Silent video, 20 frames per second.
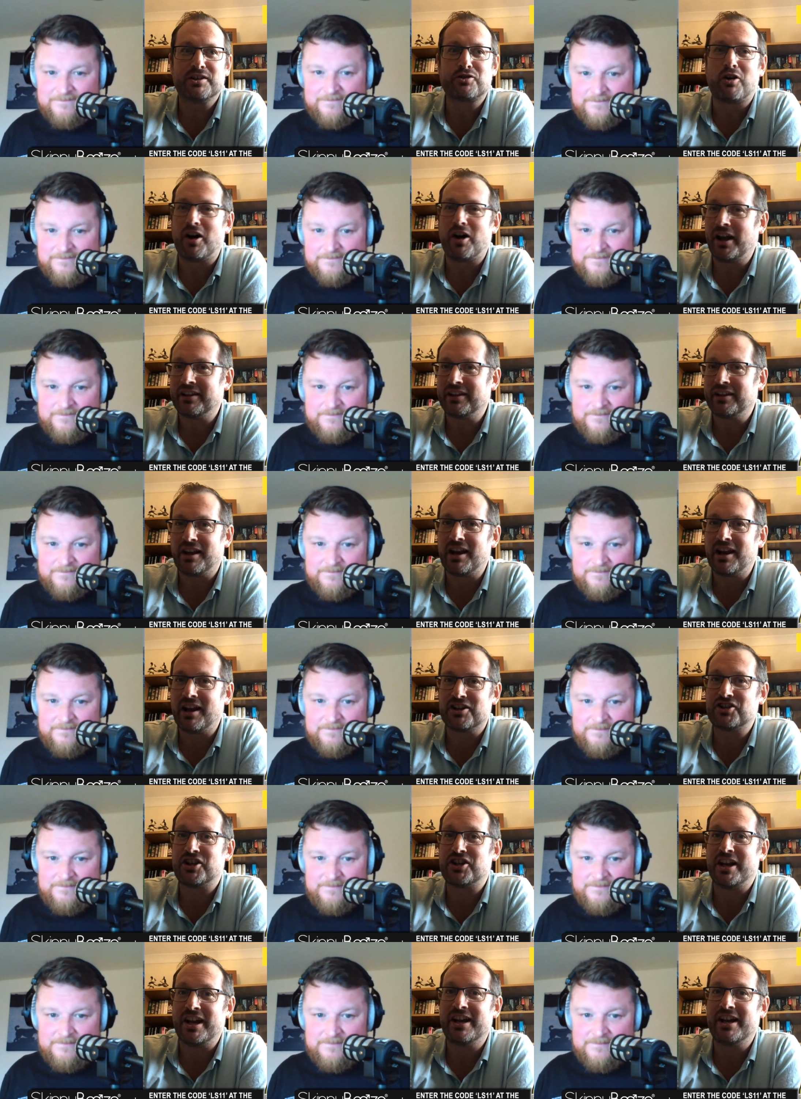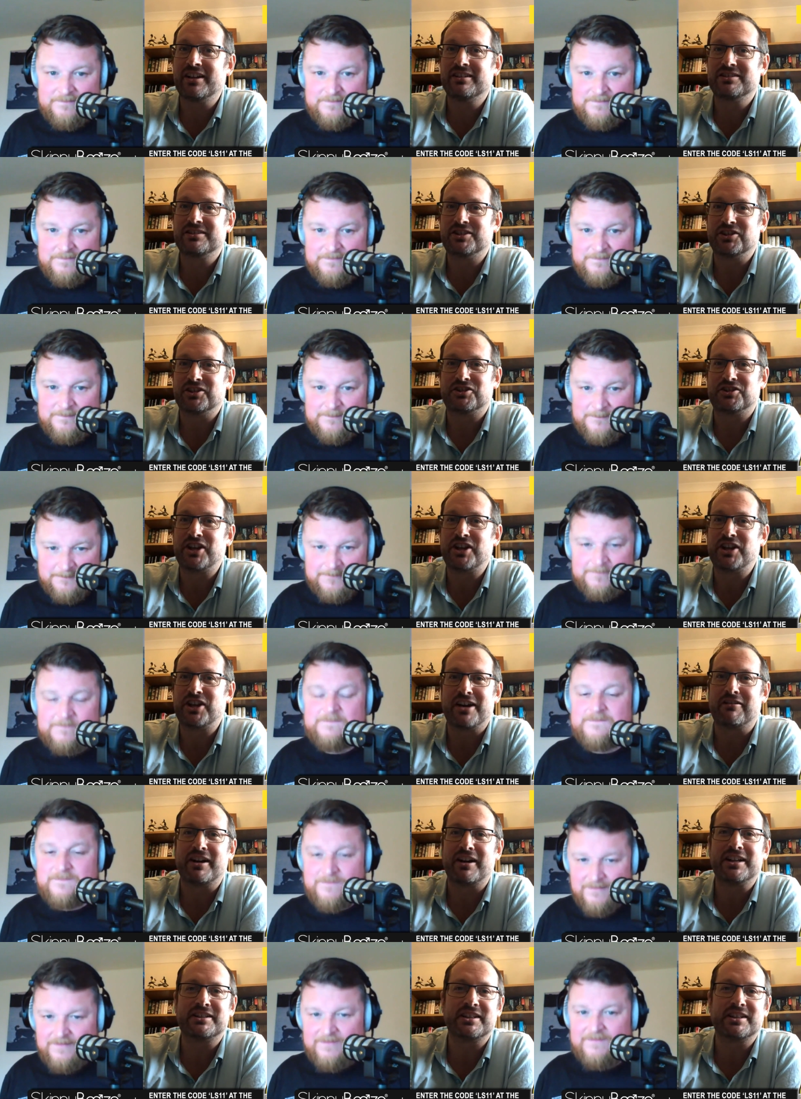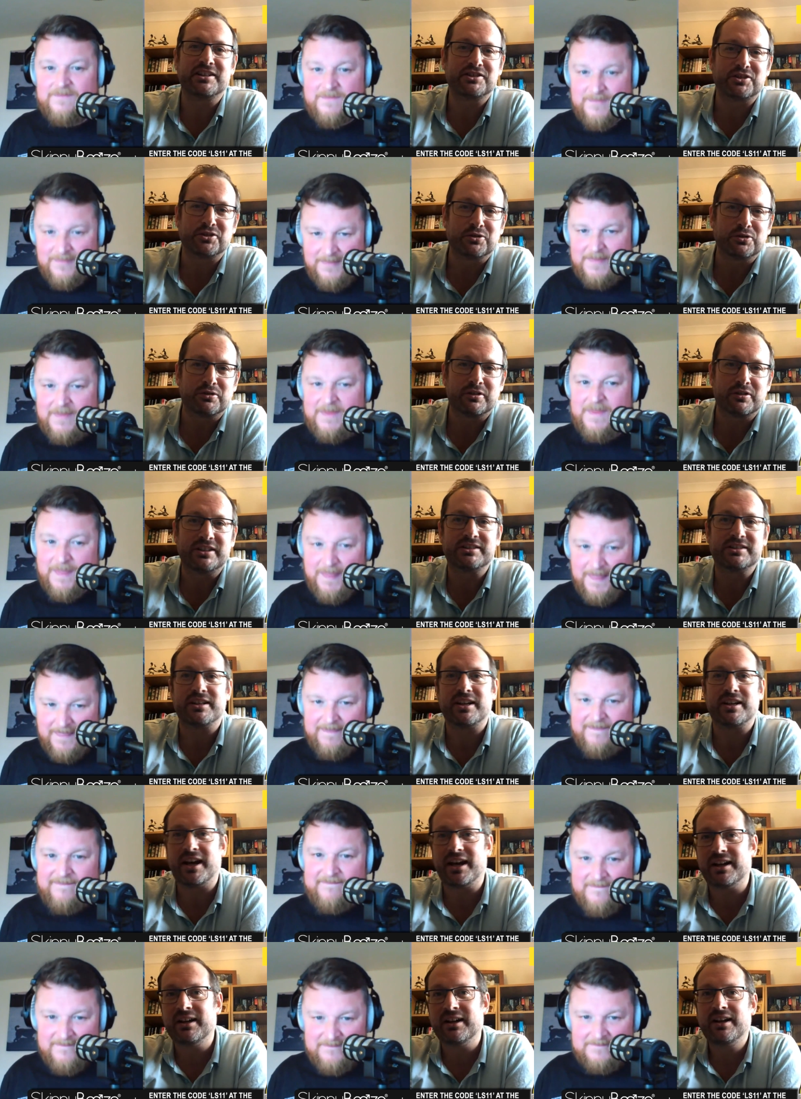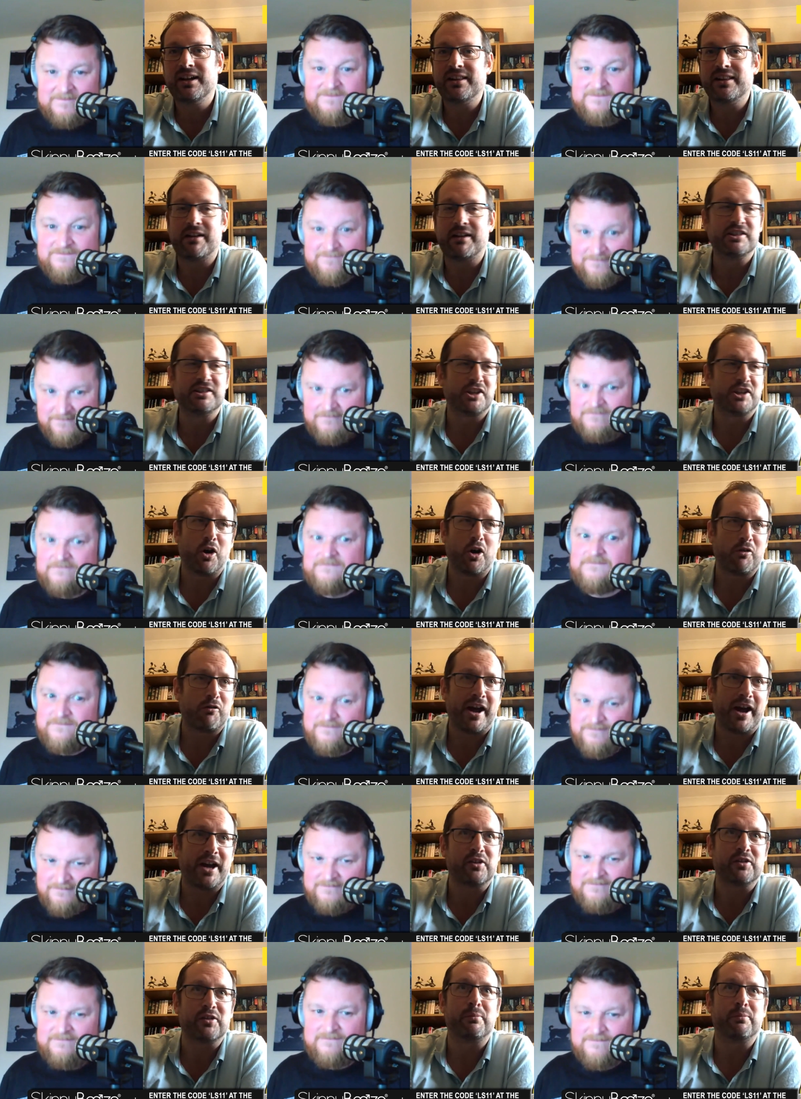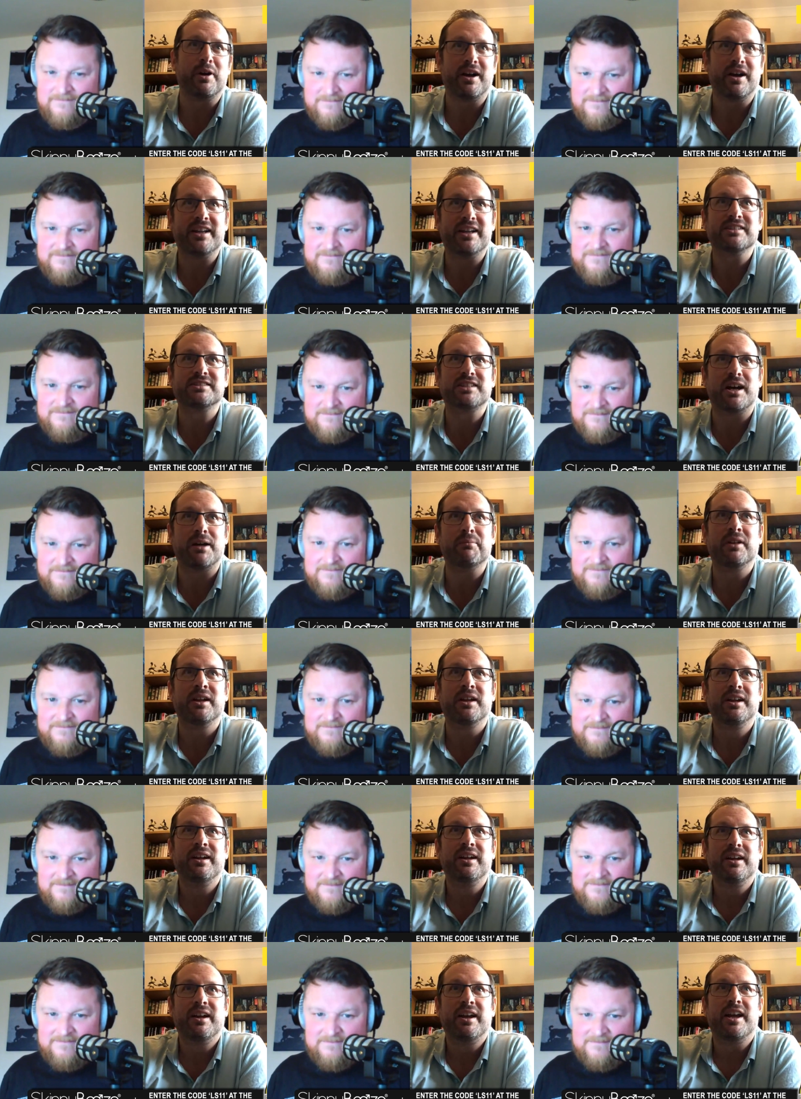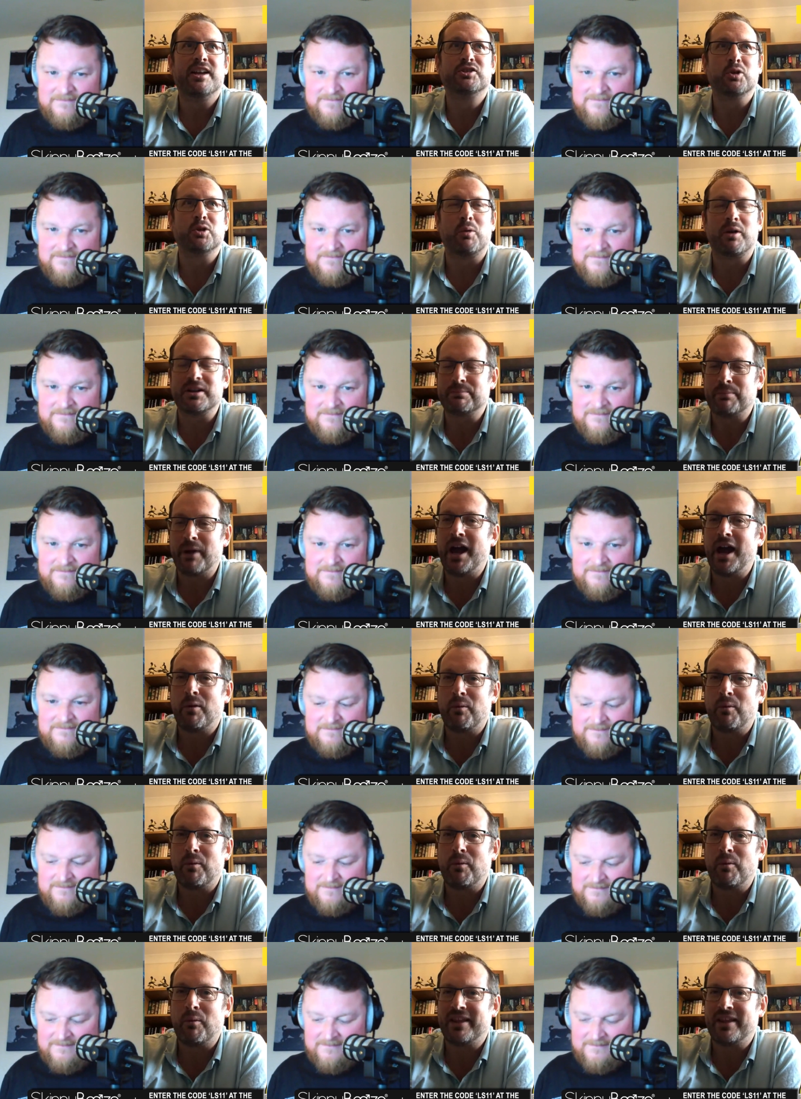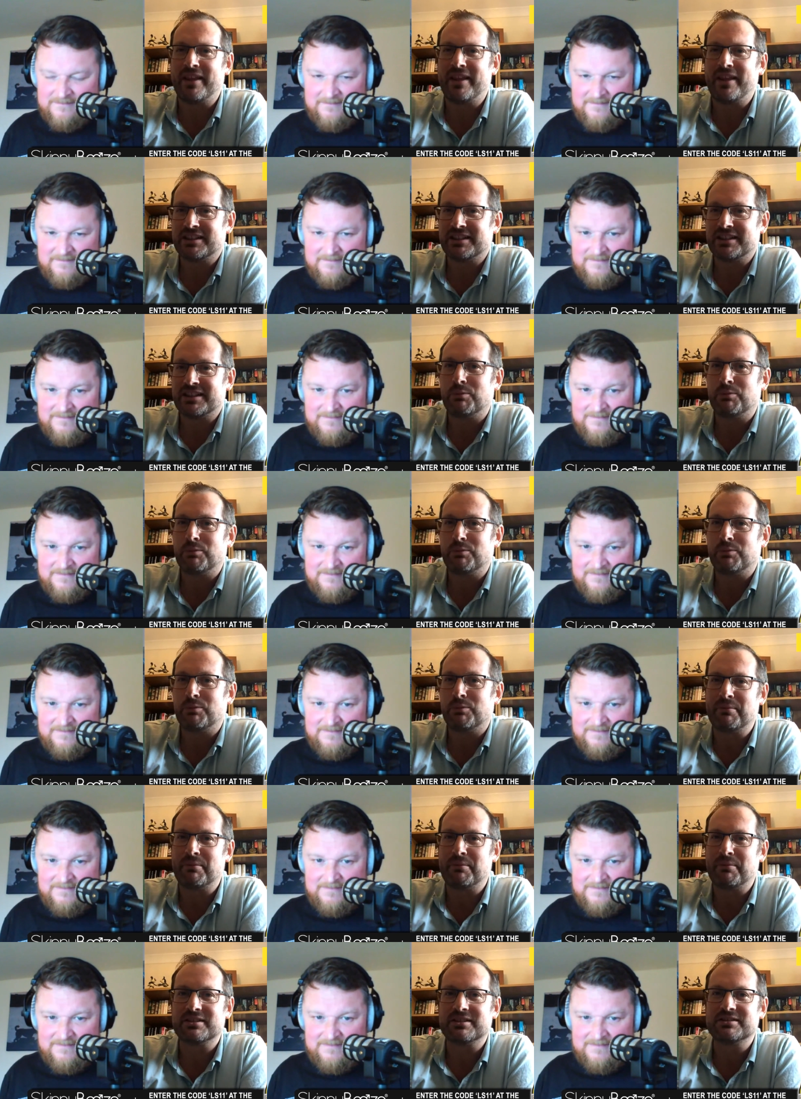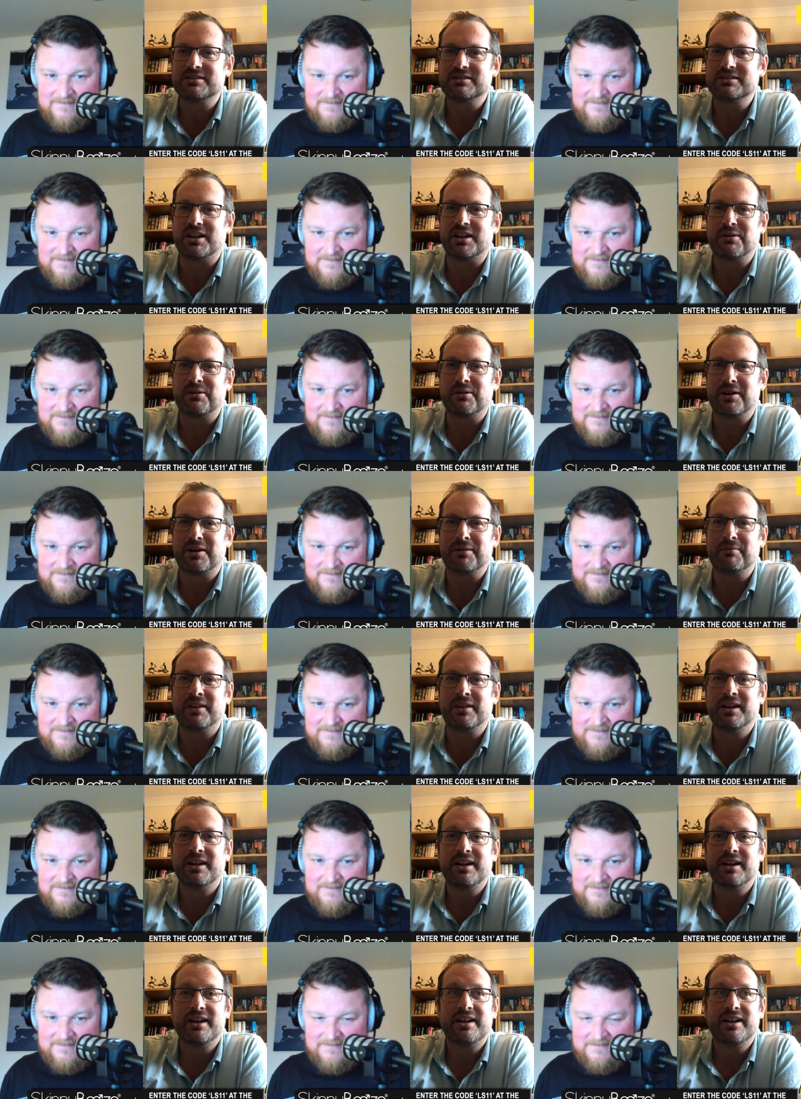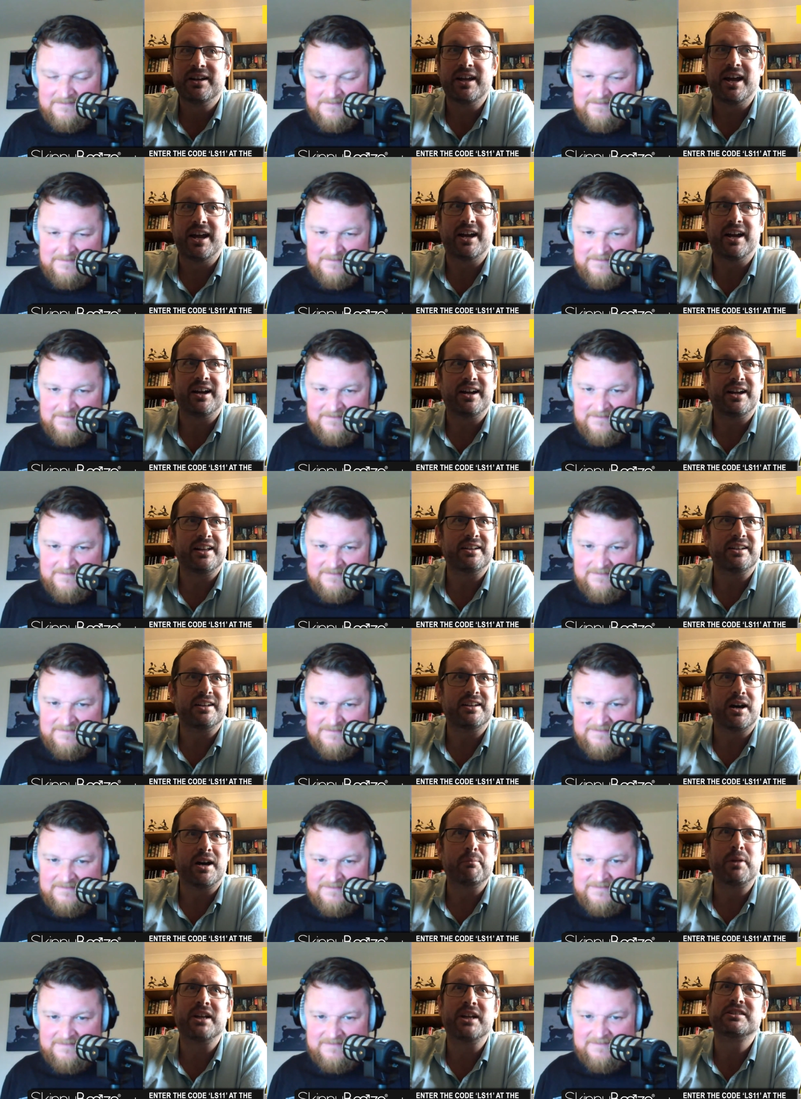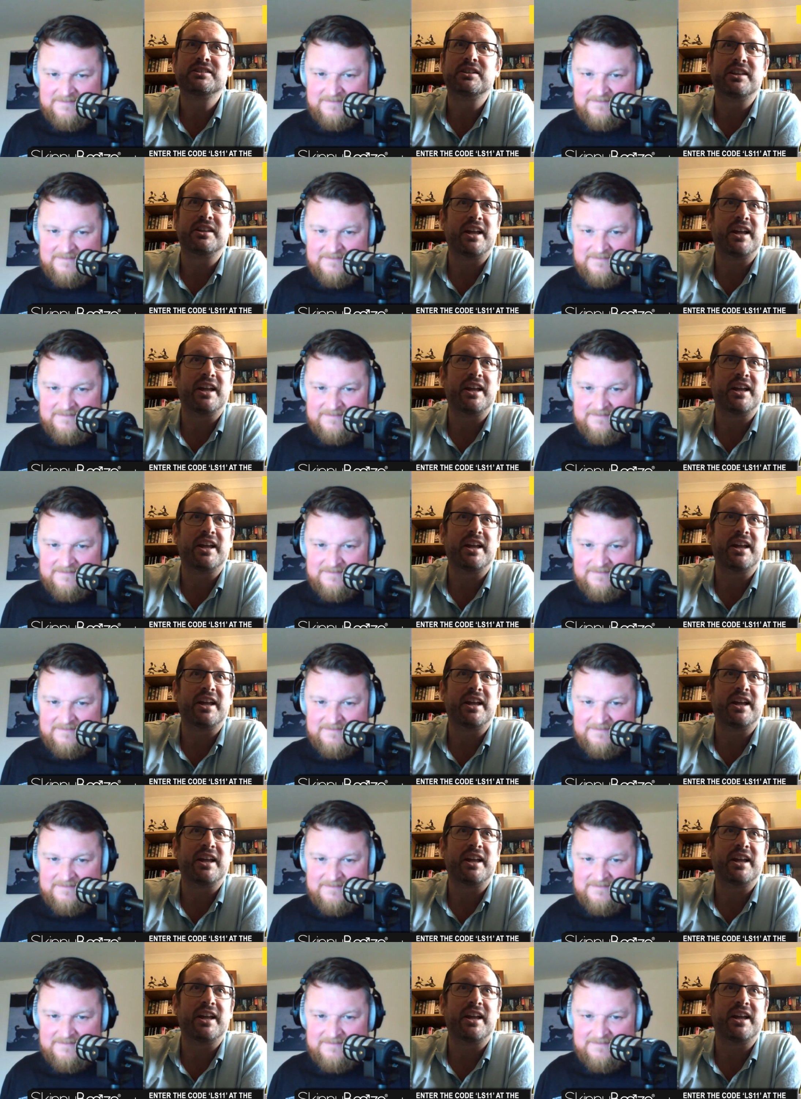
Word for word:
Speaker 1: trying the last year, just generating stories and that. There is a lot around, but it's um, it's always better when there's actually sport happening. So um, yeah, and um, but